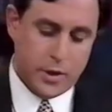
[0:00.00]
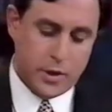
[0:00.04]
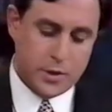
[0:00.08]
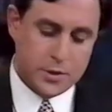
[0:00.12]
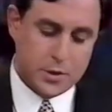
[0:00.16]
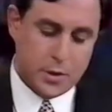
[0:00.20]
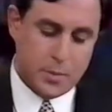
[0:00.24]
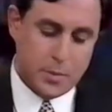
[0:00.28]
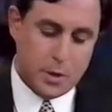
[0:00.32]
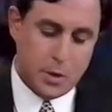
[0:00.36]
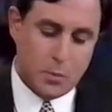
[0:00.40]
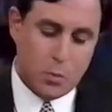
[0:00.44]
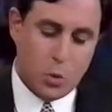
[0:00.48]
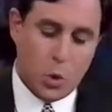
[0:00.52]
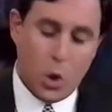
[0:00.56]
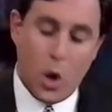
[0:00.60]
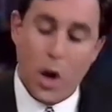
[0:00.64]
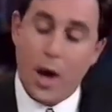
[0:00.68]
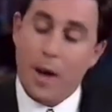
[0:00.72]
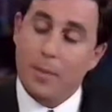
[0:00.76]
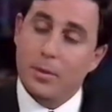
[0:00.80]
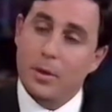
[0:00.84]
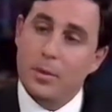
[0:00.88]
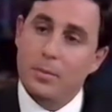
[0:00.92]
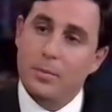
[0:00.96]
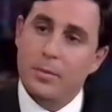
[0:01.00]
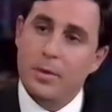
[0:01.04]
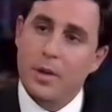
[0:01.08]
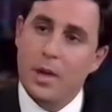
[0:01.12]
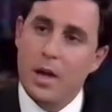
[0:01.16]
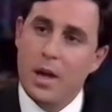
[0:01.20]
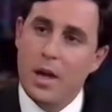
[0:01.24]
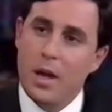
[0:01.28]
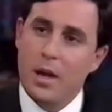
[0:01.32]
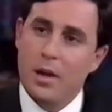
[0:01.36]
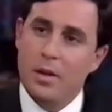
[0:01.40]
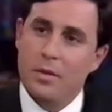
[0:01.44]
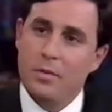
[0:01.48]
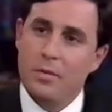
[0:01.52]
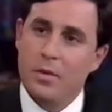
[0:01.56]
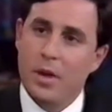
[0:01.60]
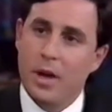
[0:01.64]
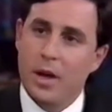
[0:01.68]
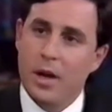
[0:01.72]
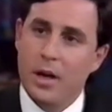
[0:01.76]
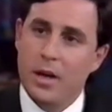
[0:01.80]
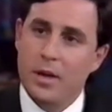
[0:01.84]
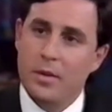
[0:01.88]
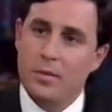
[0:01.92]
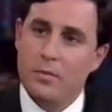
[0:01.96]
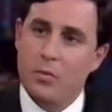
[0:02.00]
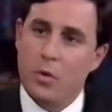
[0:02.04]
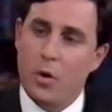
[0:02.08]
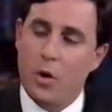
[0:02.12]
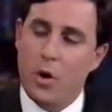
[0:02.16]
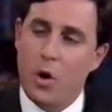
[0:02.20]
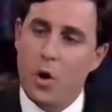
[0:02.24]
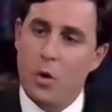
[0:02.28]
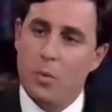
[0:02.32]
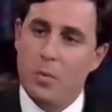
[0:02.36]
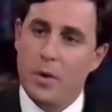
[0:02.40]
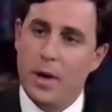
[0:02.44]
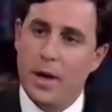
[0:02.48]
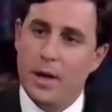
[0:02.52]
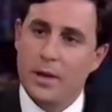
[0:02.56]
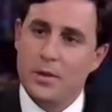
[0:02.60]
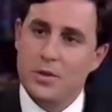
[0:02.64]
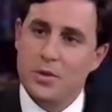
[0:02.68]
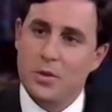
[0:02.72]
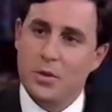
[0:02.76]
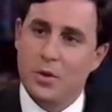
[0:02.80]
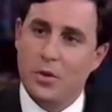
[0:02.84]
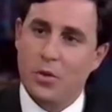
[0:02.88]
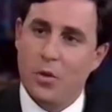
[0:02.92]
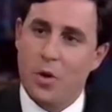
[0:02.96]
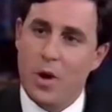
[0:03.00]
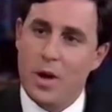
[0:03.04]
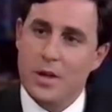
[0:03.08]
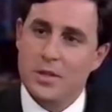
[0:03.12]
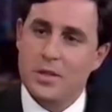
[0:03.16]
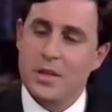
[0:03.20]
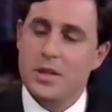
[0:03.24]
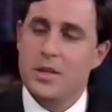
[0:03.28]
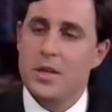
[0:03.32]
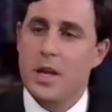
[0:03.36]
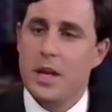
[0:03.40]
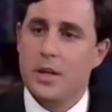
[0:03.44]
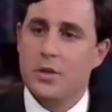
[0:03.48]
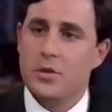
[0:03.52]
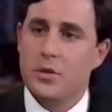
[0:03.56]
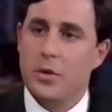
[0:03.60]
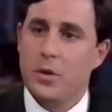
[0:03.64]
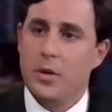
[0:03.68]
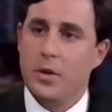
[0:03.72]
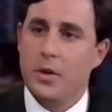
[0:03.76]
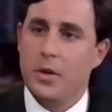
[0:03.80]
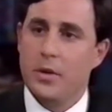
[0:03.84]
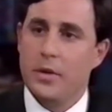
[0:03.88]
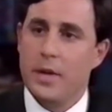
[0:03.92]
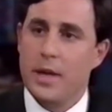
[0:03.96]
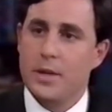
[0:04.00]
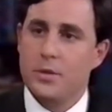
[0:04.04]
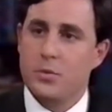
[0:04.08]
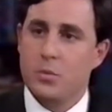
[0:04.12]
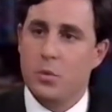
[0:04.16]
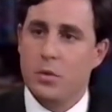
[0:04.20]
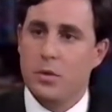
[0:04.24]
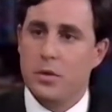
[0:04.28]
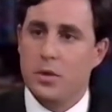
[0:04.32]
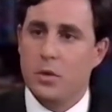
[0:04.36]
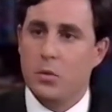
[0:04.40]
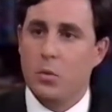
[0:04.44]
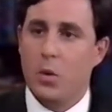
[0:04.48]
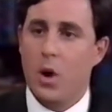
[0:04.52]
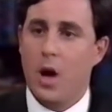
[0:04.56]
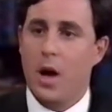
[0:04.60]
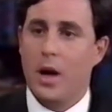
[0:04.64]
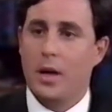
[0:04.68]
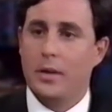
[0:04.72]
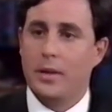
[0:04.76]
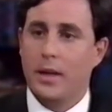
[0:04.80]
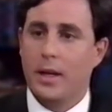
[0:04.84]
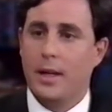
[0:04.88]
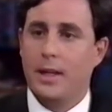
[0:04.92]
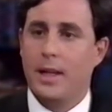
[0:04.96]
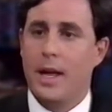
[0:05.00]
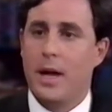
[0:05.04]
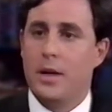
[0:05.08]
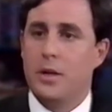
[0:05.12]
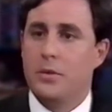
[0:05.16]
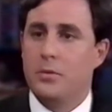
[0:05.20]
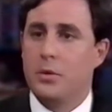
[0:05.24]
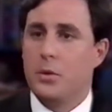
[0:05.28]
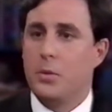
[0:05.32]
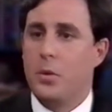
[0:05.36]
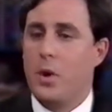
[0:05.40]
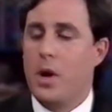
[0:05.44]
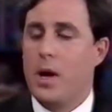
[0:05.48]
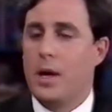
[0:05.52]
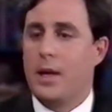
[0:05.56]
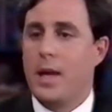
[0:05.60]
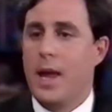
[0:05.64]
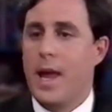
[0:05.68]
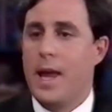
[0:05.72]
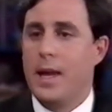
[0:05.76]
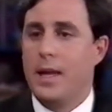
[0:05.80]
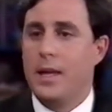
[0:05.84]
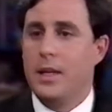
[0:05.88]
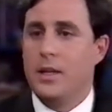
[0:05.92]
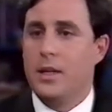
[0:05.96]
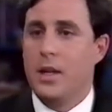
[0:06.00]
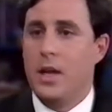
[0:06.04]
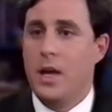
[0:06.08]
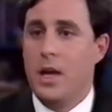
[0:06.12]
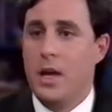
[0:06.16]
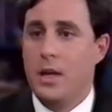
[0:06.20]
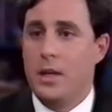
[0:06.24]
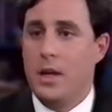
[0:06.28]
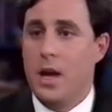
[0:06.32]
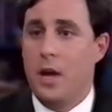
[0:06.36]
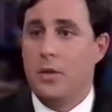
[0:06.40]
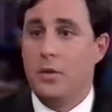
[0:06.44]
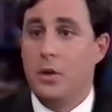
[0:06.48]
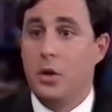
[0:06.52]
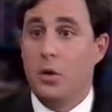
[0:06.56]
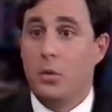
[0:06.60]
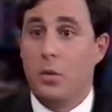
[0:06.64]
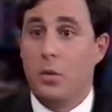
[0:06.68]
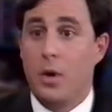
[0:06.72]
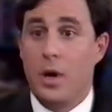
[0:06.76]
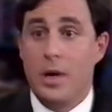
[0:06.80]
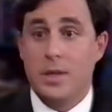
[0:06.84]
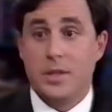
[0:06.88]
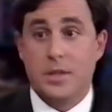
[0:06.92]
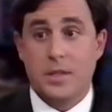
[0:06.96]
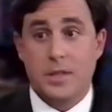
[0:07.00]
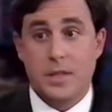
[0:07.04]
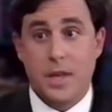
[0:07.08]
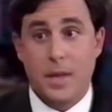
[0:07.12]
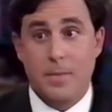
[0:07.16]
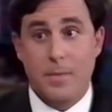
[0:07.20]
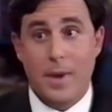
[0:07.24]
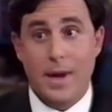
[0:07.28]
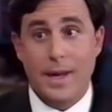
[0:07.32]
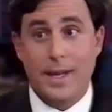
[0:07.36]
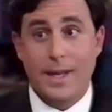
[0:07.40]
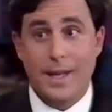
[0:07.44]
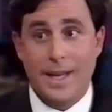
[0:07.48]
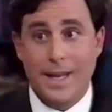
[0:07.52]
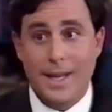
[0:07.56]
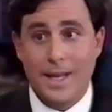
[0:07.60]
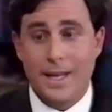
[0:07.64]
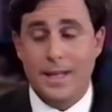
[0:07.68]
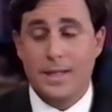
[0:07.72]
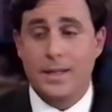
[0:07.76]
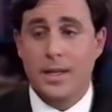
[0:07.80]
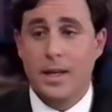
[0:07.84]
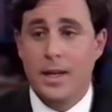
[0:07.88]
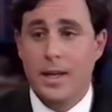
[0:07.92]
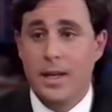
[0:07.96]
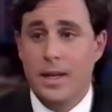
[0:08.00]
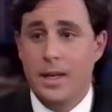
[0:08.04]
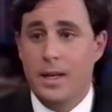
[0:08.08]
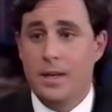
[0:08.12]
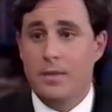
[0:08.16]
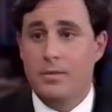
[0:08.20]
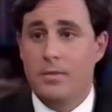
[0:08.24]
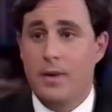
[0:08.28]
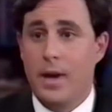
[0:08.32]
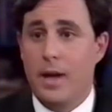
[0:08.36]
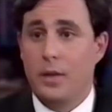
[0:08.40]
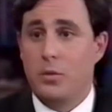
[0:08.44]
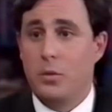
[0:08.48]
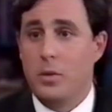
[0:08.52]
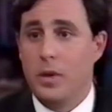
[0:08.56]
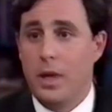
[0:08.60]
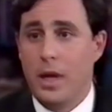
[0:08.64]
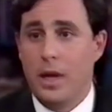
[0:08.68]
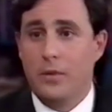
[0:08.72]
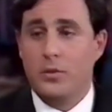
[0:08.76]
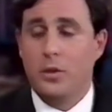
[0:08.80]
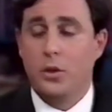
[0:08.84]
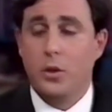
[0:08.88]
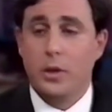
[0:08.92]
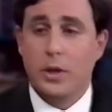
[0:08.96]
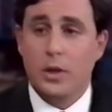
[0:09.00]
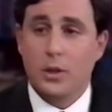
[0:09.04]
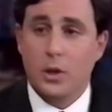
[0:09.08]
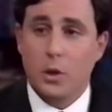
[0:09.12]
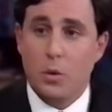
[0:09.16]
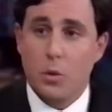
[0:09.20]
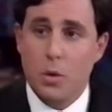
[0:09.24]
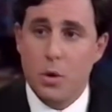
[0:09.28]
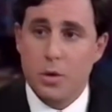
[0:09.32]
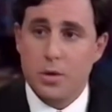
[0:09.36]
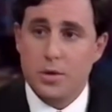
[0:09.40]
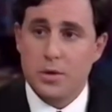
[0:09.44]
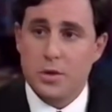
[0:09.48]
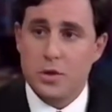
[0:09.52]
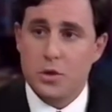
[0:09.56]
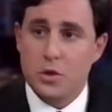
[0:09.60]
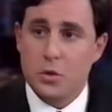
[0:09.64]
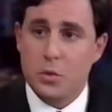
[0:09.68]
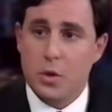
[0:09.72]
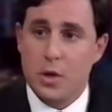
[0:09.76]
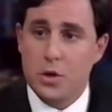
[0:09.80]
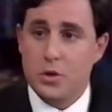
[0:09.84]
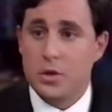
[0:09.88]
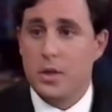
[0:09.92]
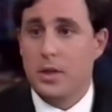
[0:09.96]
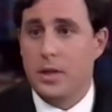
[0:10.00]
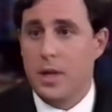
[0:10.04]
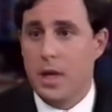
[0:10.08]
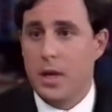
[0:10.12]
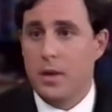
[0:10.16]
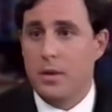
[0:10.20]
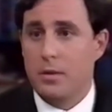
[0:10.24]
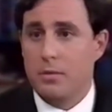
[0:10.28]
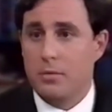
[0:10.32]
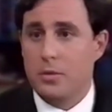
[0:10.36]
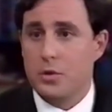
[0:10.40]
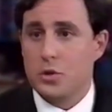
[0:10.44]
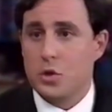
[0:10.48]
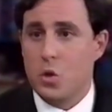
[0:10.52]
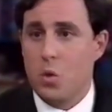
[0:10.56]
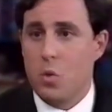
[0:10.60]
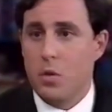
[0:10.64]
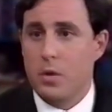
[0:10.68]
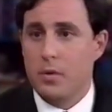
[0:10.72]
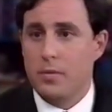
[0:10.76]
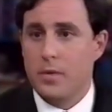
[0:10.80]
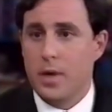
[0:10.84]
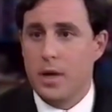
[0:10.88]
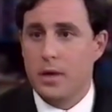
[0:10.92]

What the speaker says: think is going to be a problem for OPEC to cross that next hurdle, and that's with Iraq, the cloud of Iraq hanging down the horizon? Because that might hit, in fact, when they have to look at the quota situation again in the first quarter of